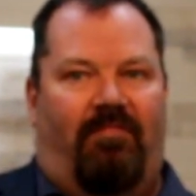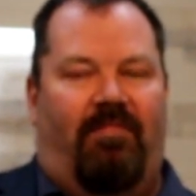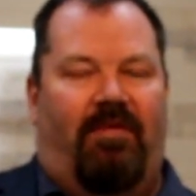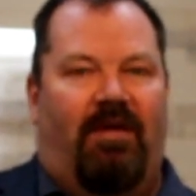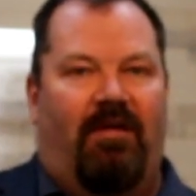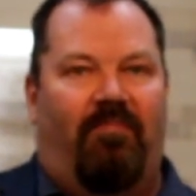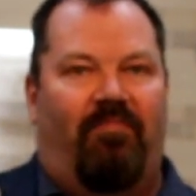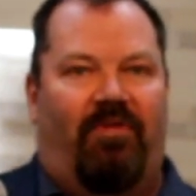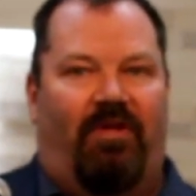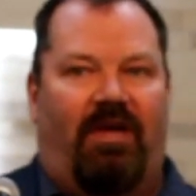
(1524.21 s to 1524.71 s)

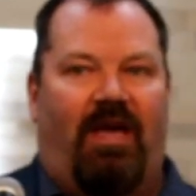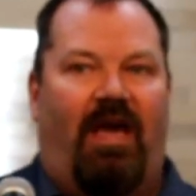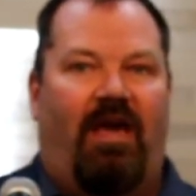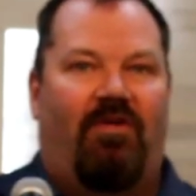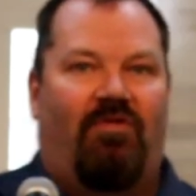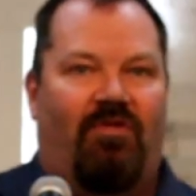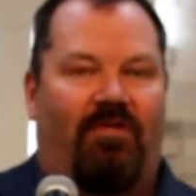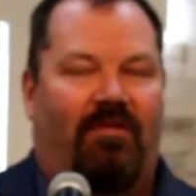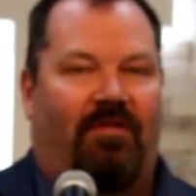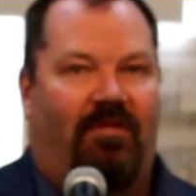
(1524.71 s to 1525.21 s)
the
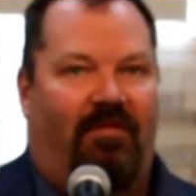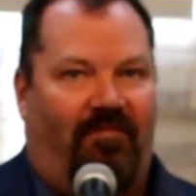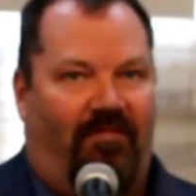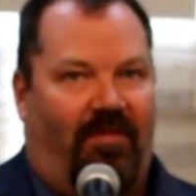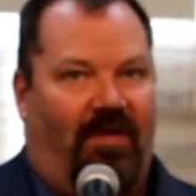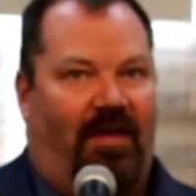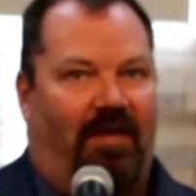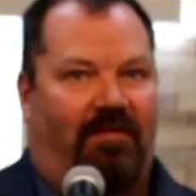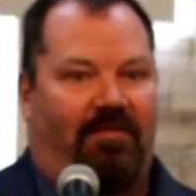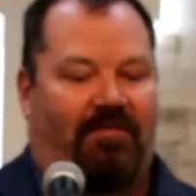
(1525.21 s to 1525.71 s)
implications
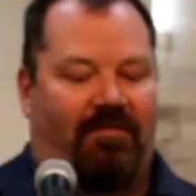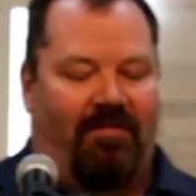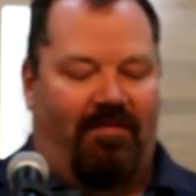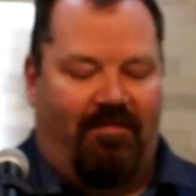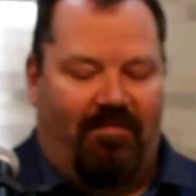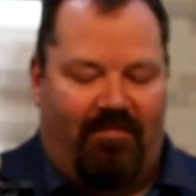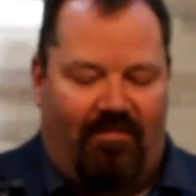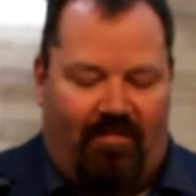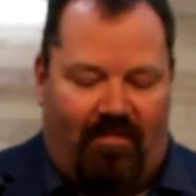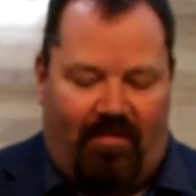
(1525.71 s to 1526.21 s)
of this,
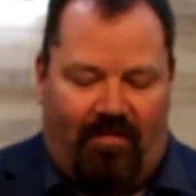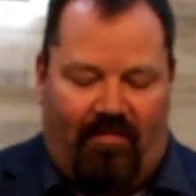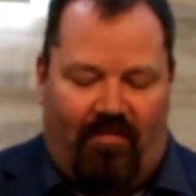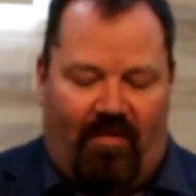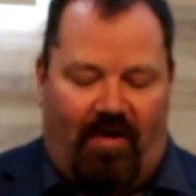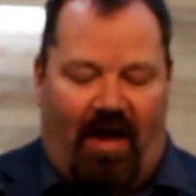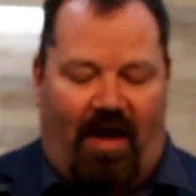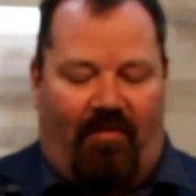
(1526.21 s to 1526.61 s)
were